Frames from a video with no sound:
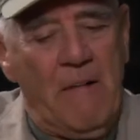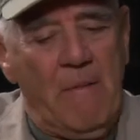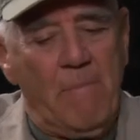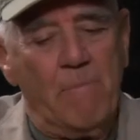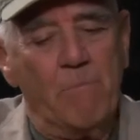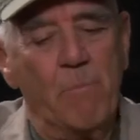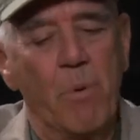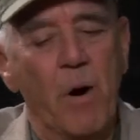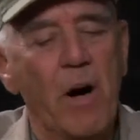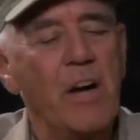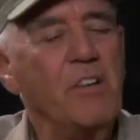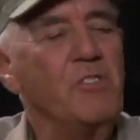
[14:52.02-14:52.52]

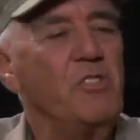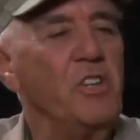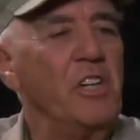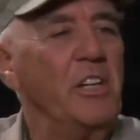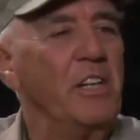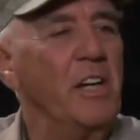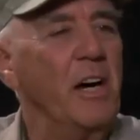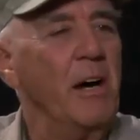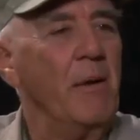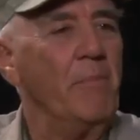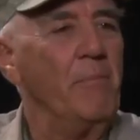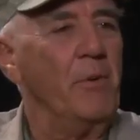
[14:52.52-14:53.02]

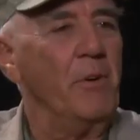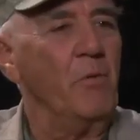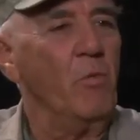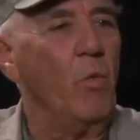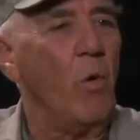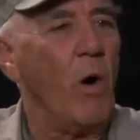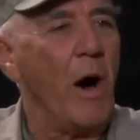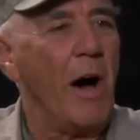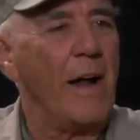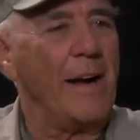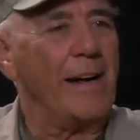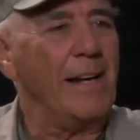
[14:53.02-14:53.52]
bunching up and
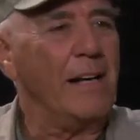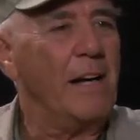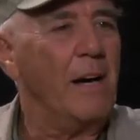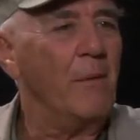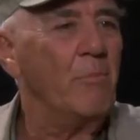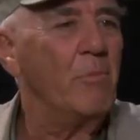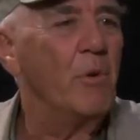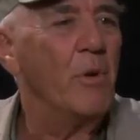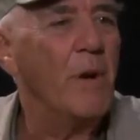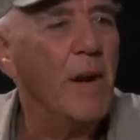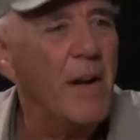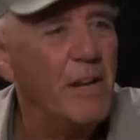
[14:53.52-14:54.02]
wadding
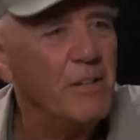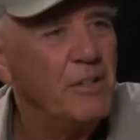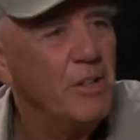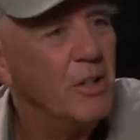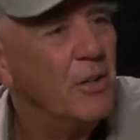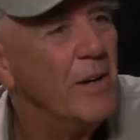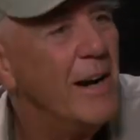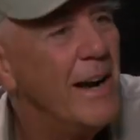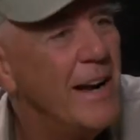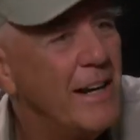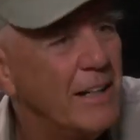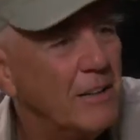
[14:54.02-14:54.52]
up around
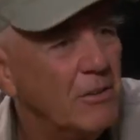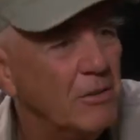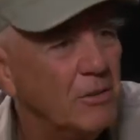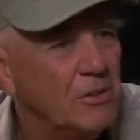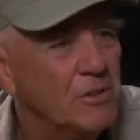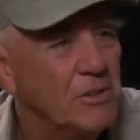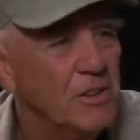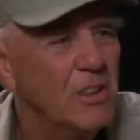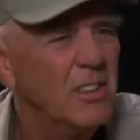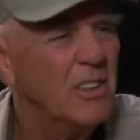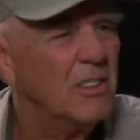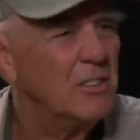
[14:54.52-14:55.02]
your
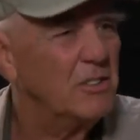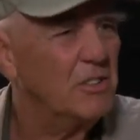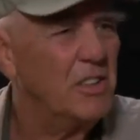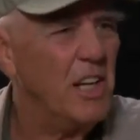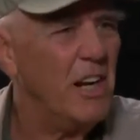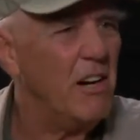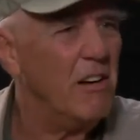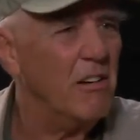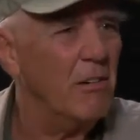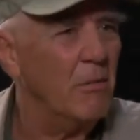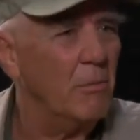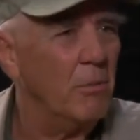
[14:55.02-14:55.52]
ankles? It looks
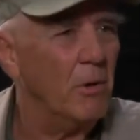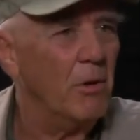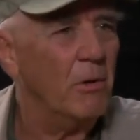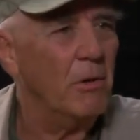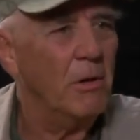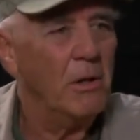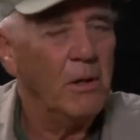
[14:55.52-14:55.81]
terrible.